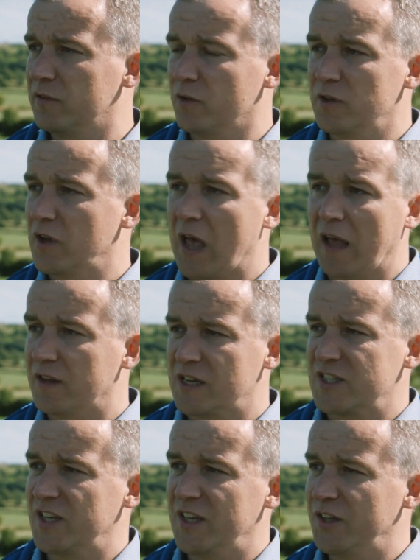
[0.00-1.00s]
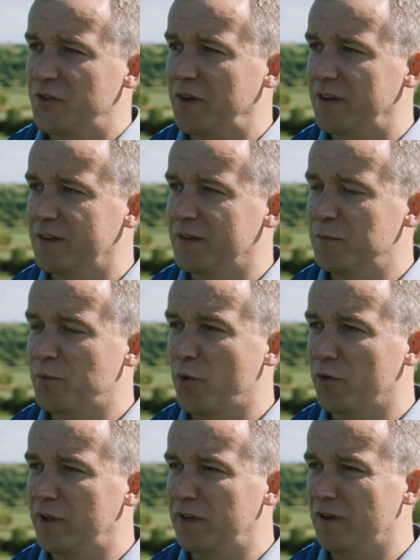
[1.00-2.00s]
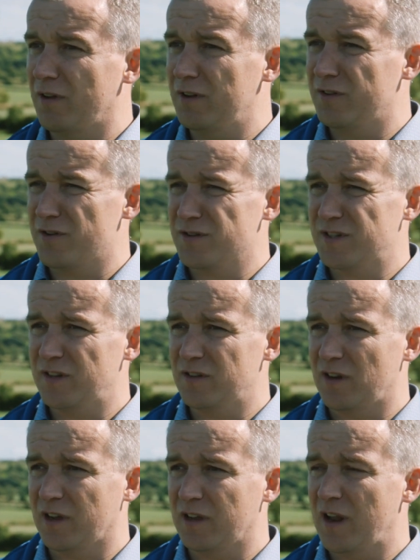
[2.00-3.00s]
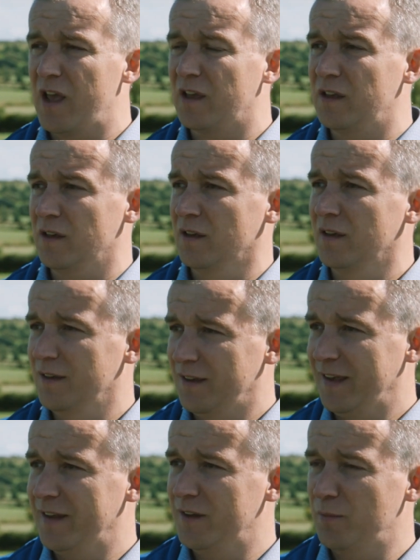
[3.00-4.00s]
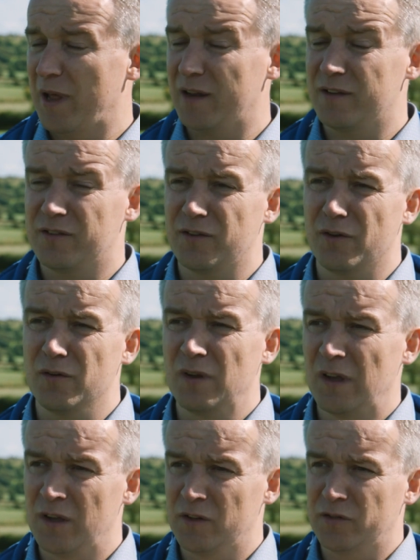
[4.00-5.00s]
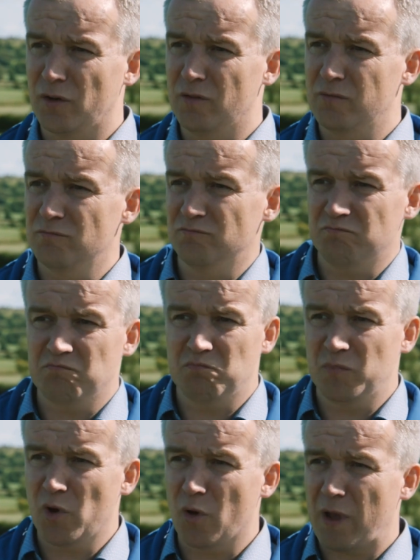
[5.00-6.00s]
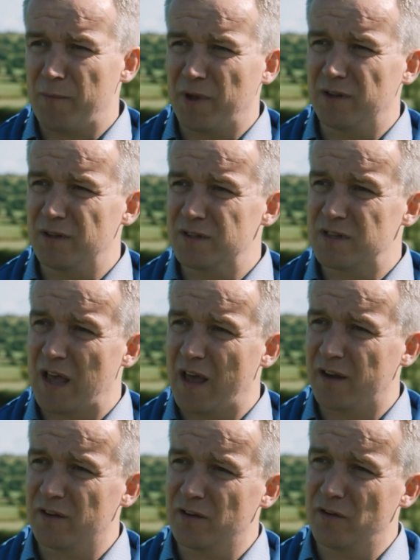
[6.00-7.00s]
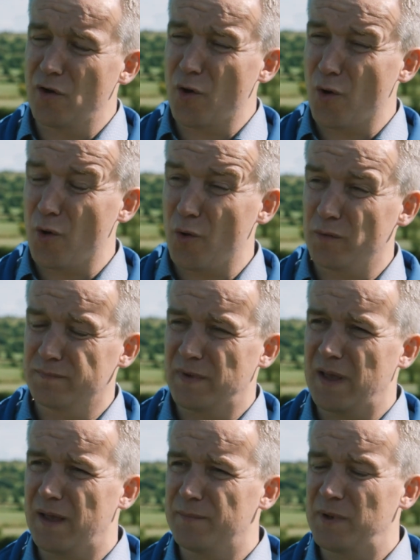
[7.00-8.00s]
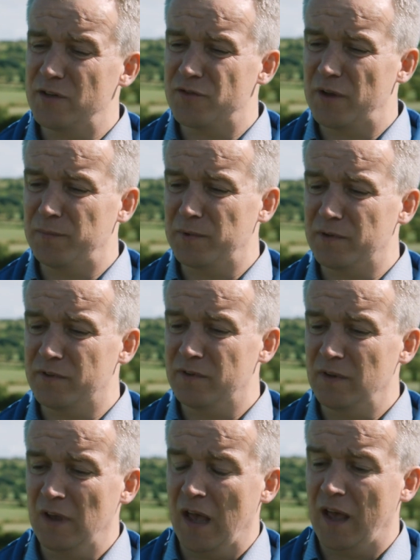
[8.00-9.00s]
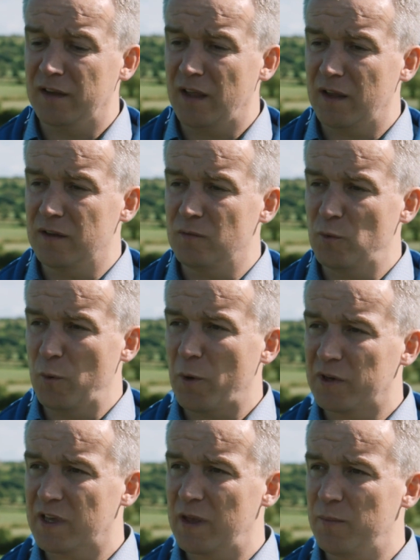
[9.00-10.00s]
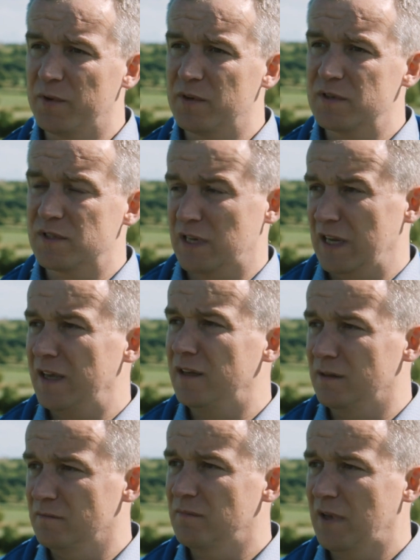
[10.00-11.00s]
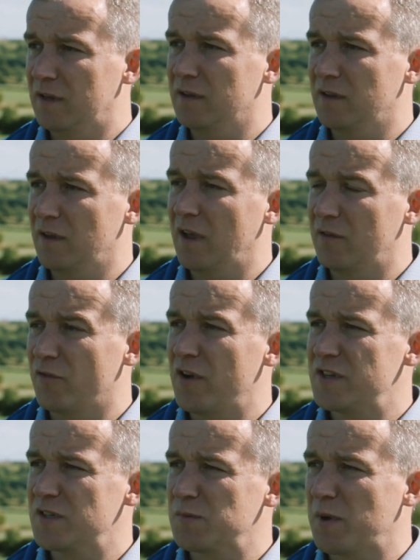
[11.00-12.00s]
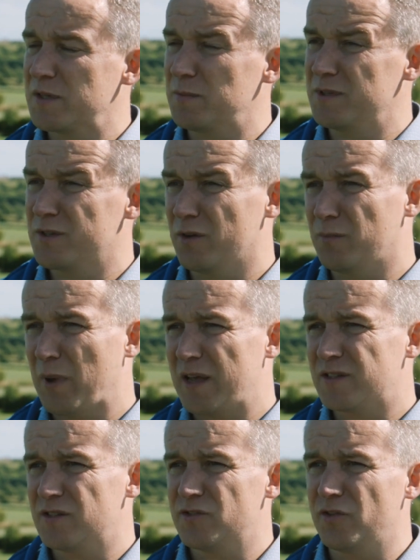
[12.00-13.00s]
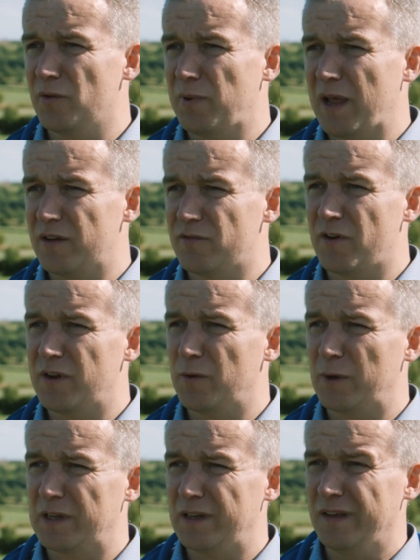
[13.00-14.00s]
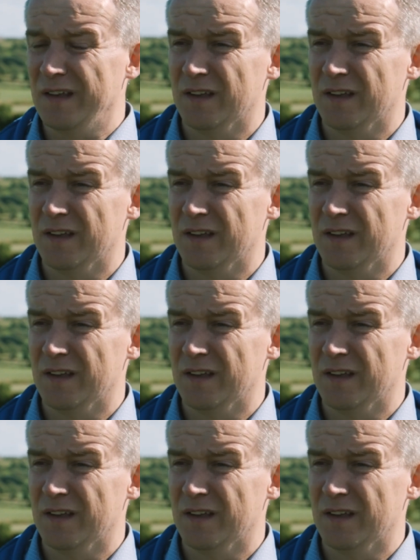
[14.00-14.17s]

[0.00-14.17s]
So you can't actually heat treat the protein at all. It turns into like an egg in the plant. So no chemicals added, no heat treatment. And then we want to keep it as clean and fresh as possible. So it passes through the plant very quickly.